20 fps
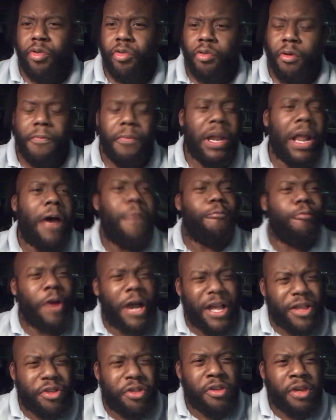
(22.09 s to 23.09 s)
to him, but I
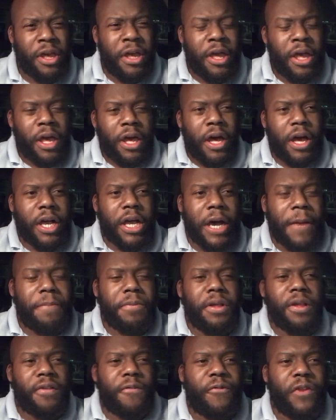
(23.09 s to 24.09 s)
watch a
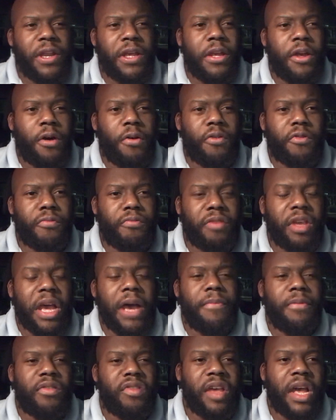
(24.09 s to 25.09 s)
couple of his videos from
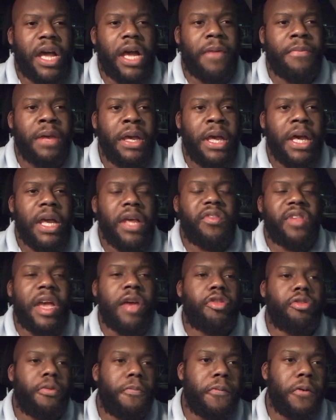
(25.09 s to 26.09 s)
time to time. He's
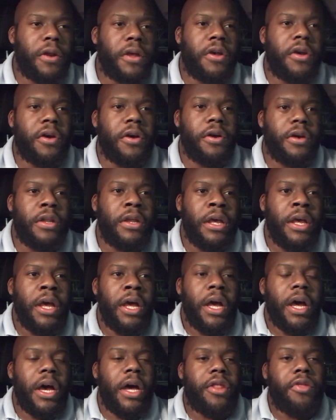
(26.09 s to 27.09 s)
actually pretty good.
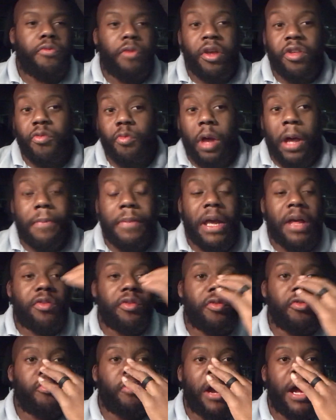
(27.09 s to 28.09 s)
Uh, the reason why I'm not
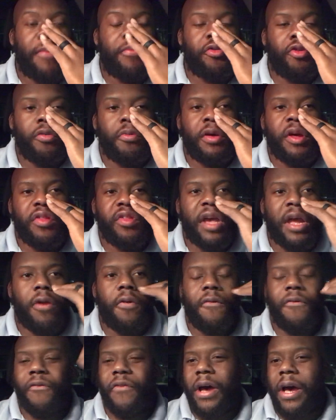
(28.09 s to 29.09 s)
subscribed to him because I
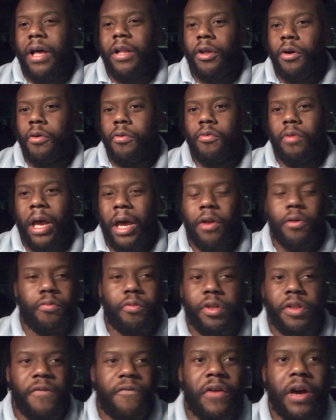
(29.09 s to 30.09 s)
don't follow, I don't
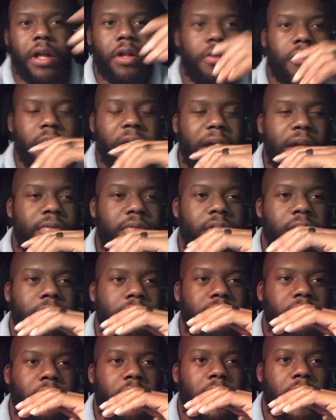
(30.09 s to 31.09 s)
really follow like the
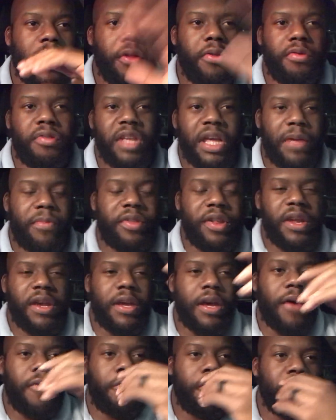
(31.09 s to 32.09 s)
the other teams that he
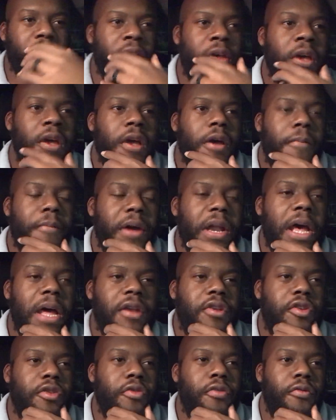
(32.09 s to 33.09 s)
covers. But I
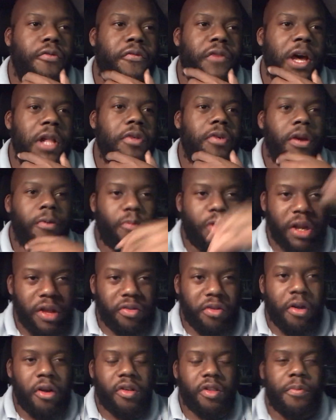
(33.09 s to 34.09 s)
do follow him when he
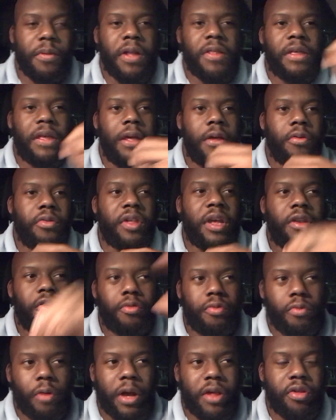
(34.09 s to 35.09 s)
talks about the Eagles. I
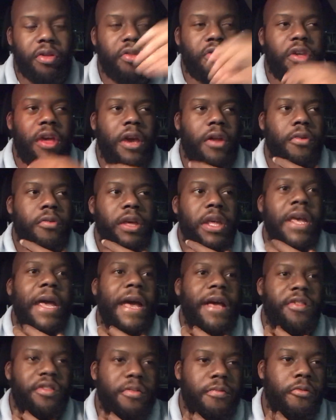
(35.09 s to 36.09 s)
do watch his channel. He
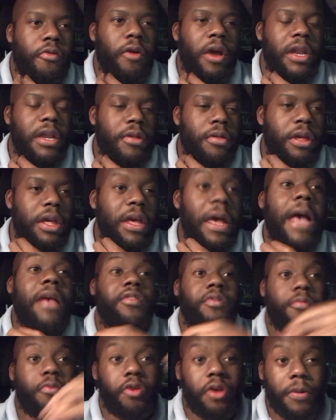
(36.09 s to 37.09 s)
has some great, he has
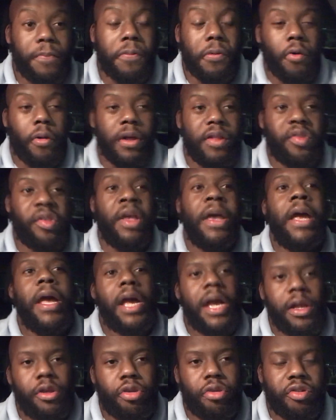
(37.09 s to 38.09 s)
some good points,
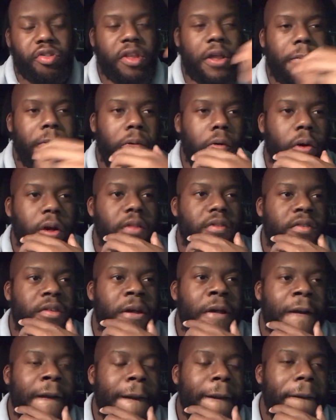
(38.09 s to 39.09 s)
interesting points.
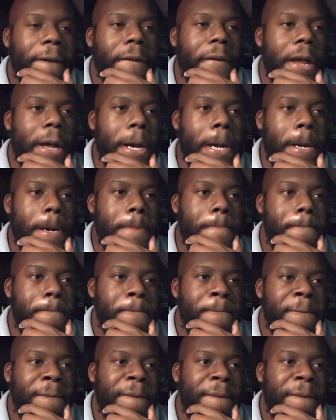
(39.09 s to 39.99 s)
Um,